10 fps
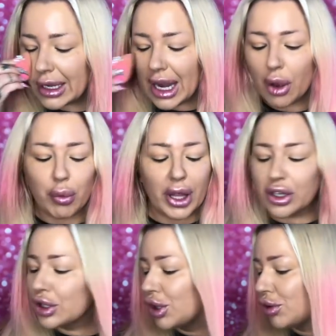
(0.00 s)
Now,
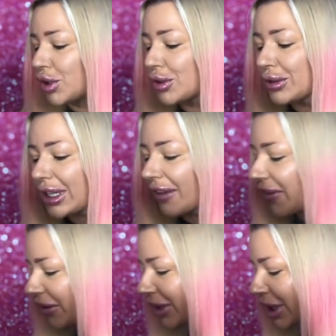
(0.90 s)
whether you use a
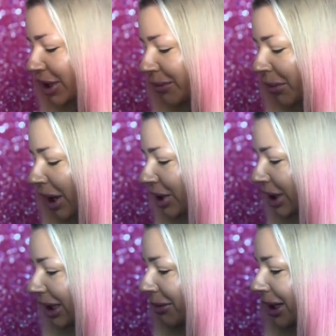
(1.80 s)
foundation brush,
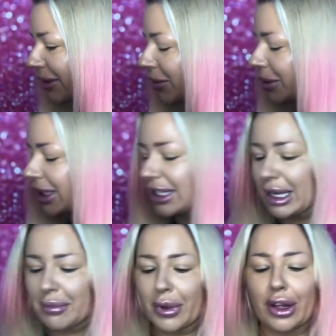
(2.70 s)
and let me give you an
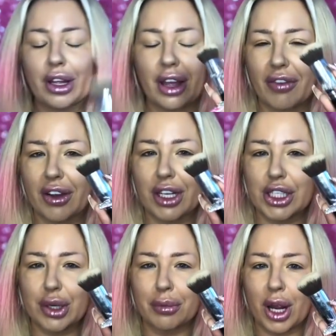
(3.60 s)
example, a
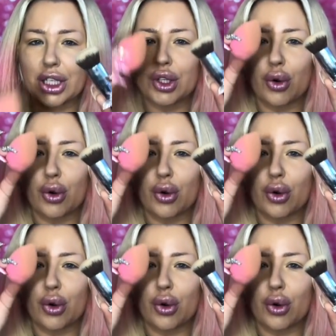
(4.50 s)
foundation brush